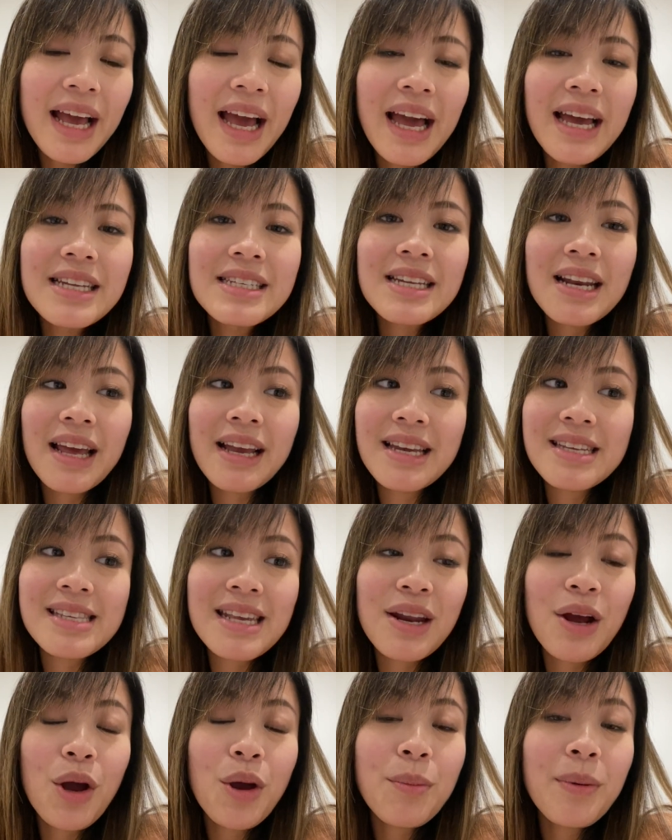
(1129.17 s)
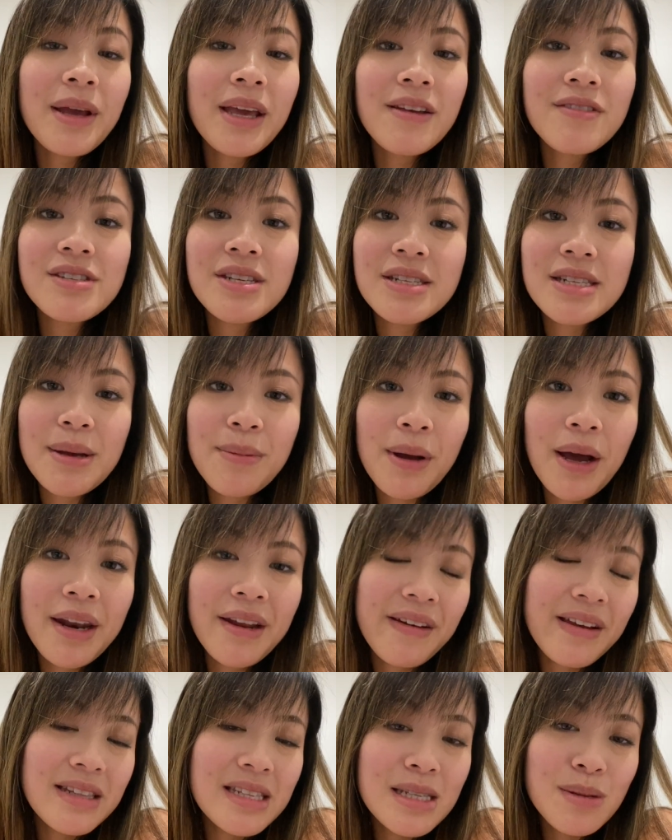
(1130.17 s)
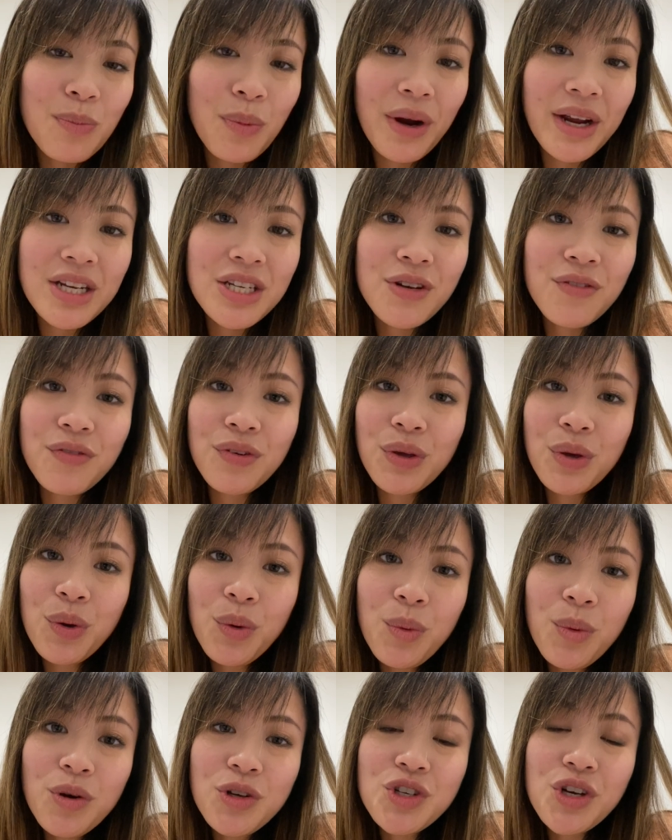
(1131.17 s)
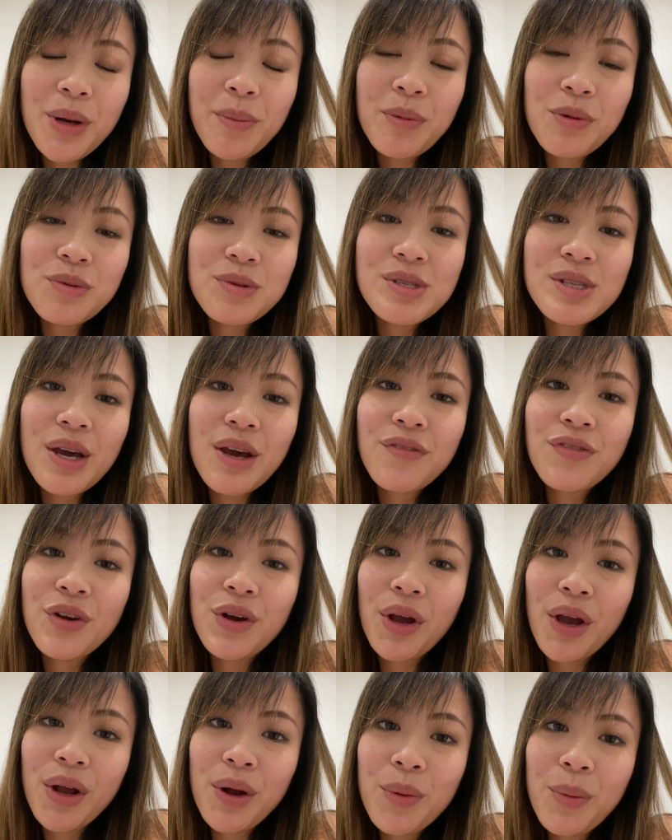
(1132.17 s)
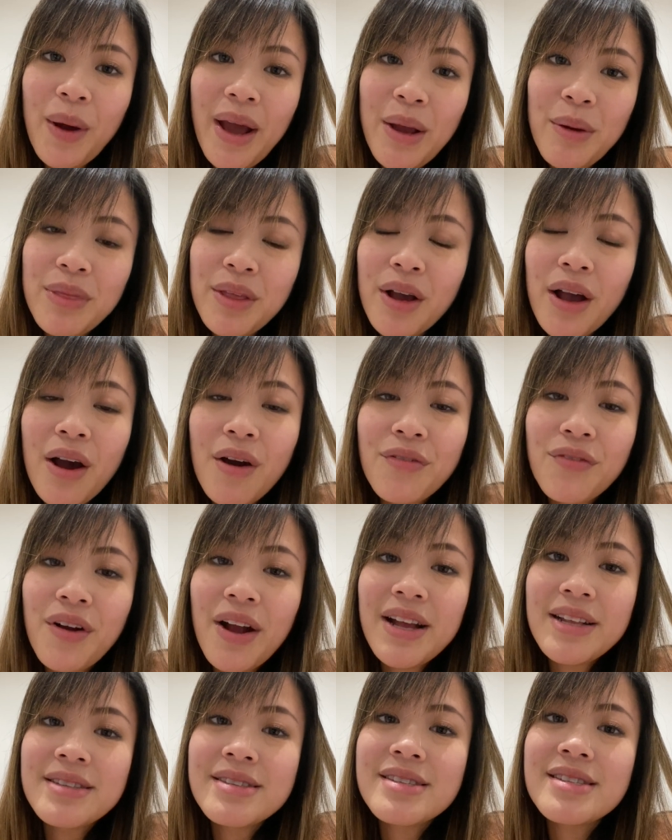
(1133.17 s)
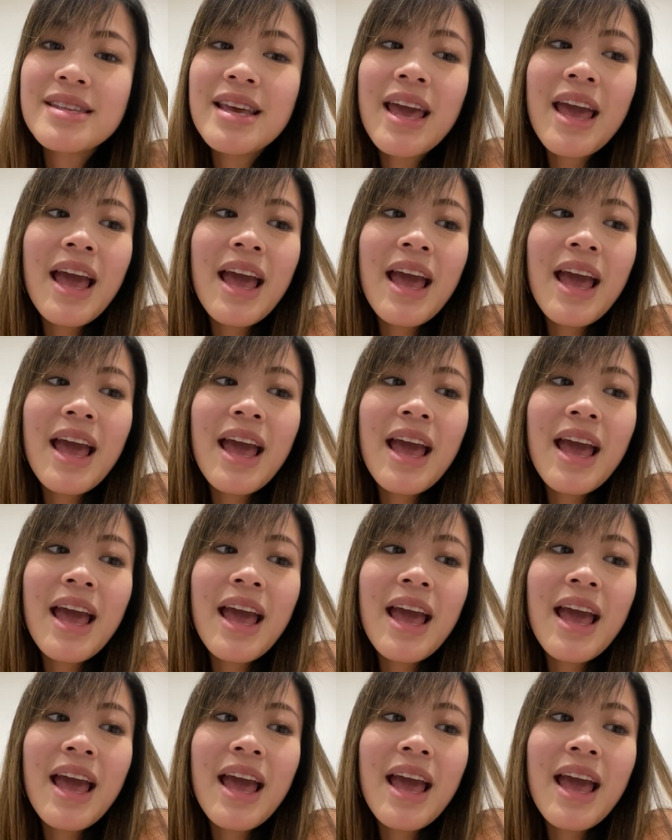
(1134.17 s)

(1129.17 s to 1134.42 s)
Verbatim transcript: And like I said, I hope it gives you some kind of inspiration for your wardrobe also if you're going away with your girlfriends.